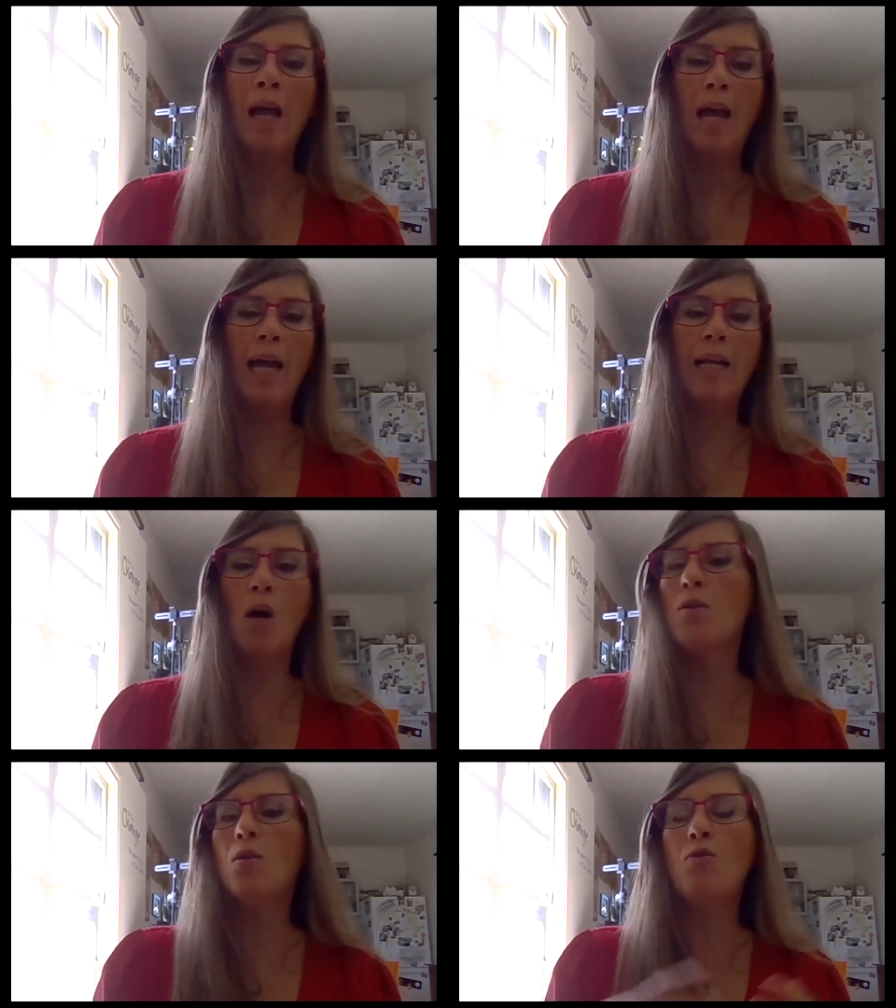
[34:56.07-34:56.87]
And
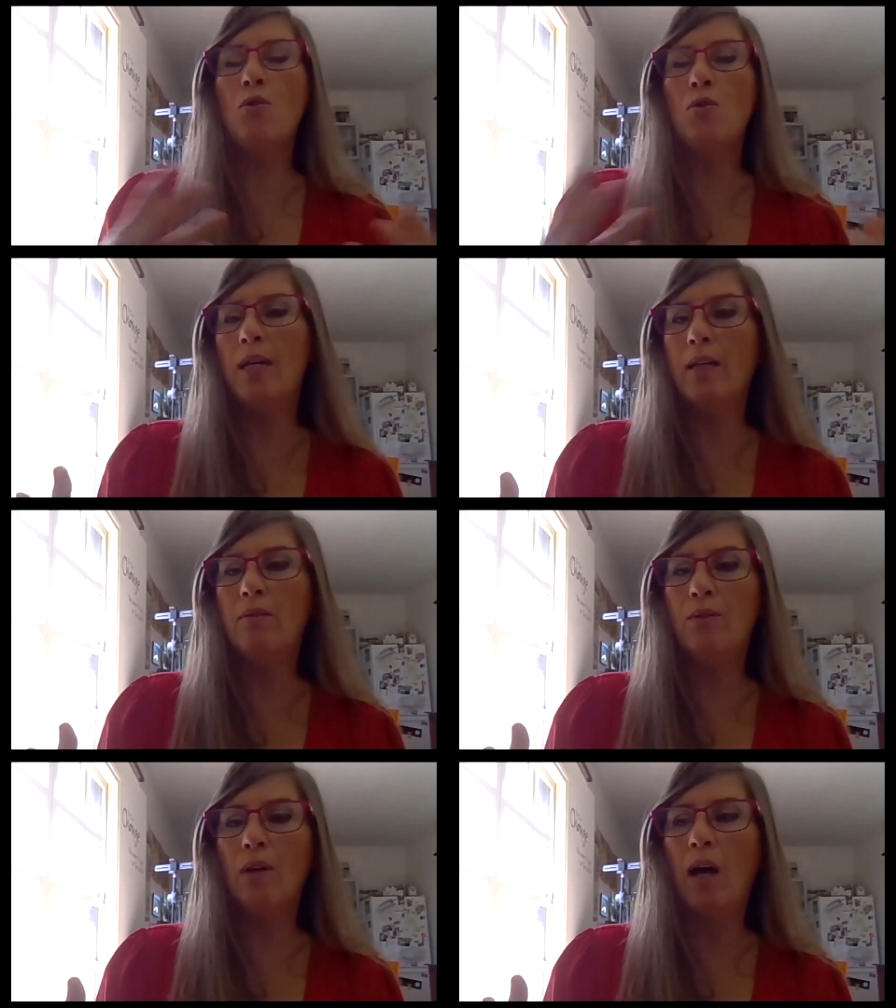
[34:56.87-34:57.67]
also you
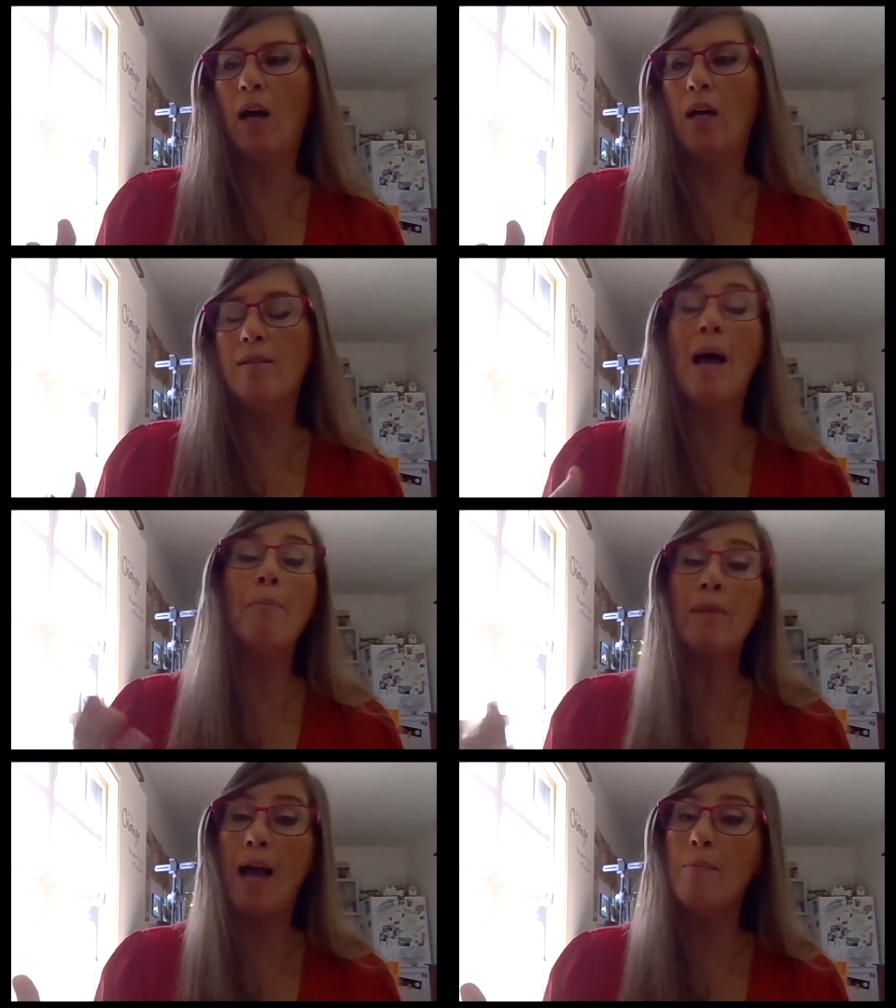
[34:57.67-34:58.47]
need,
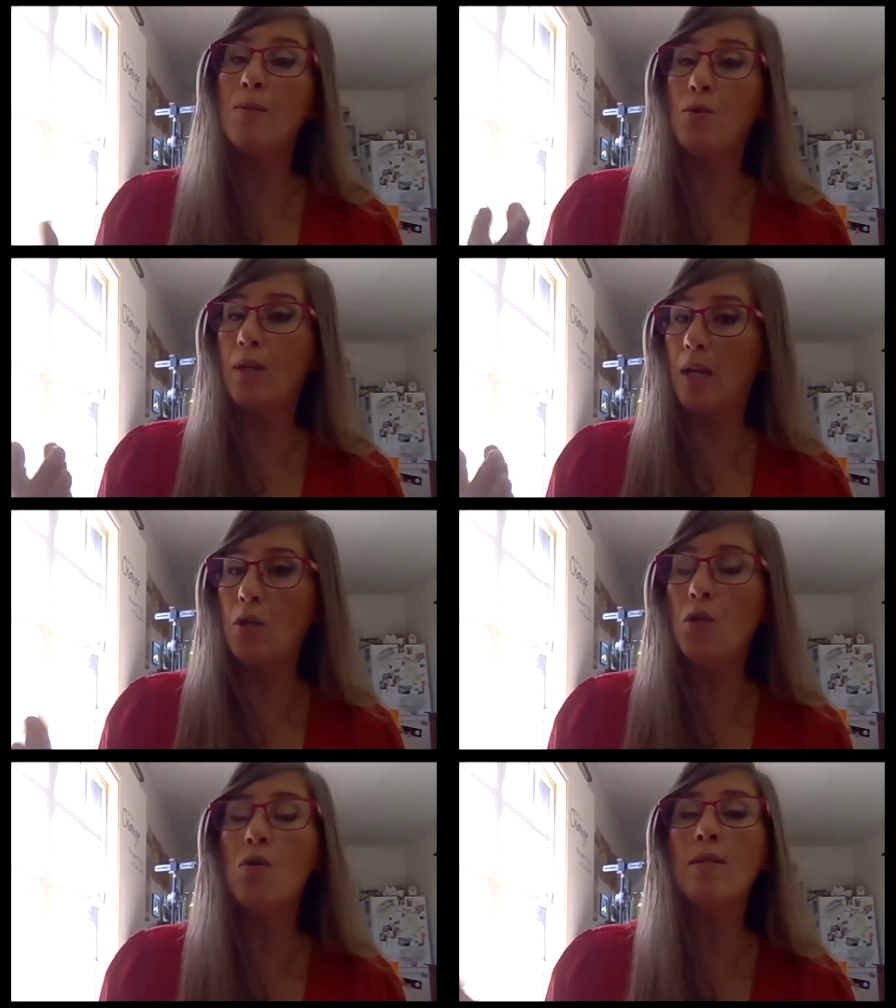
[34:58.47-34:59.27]
sometimes you can
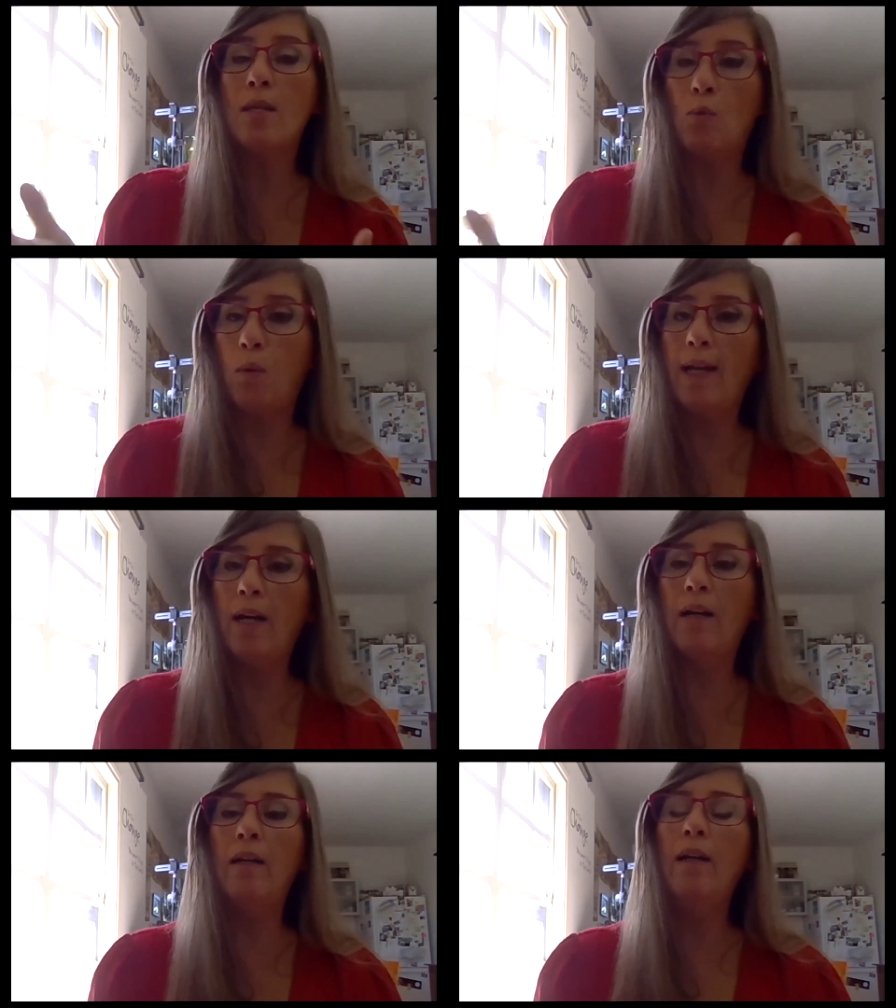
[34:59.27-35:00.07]
use the
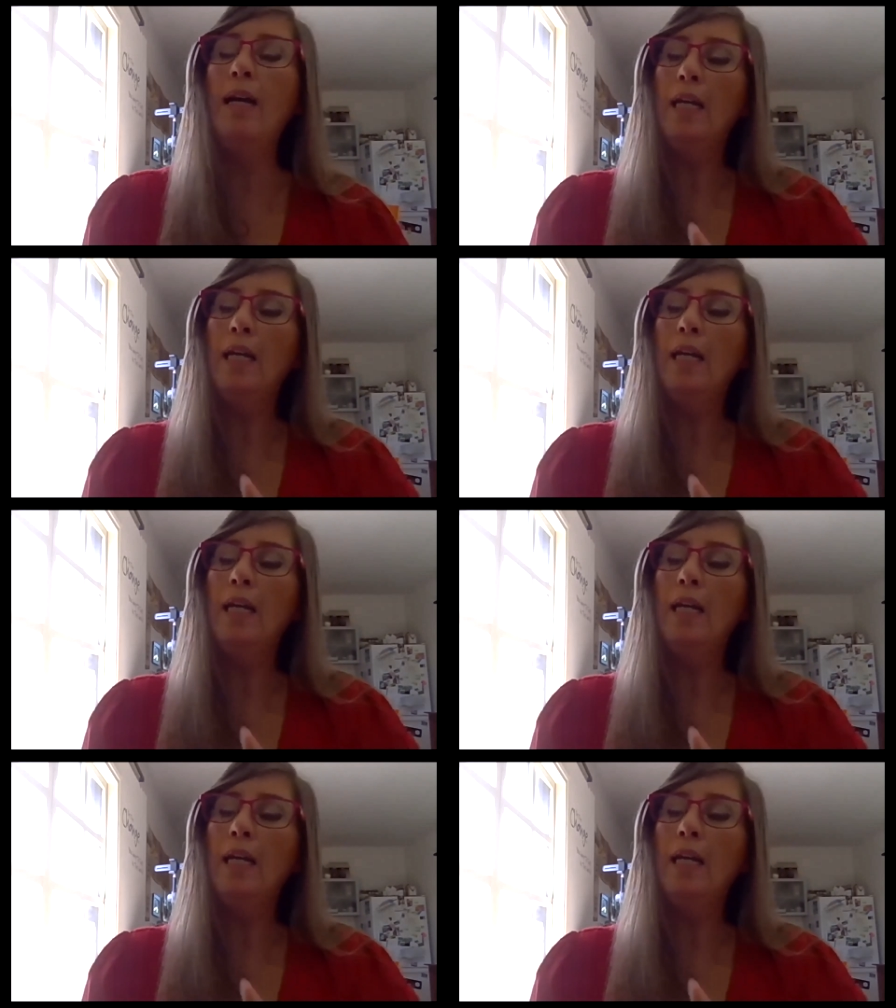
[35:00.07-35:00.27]
Twitter